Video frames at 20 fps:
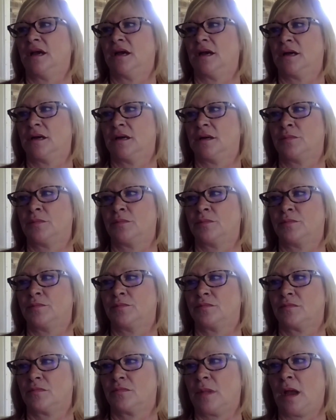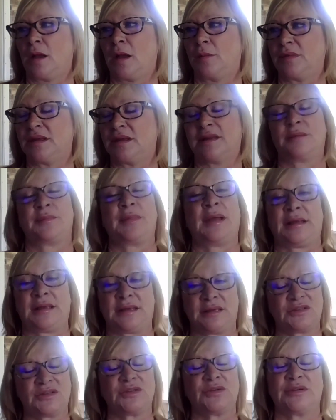I'm getting back
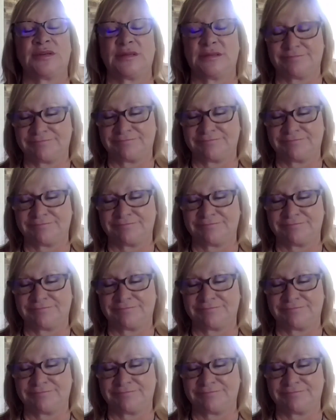into it.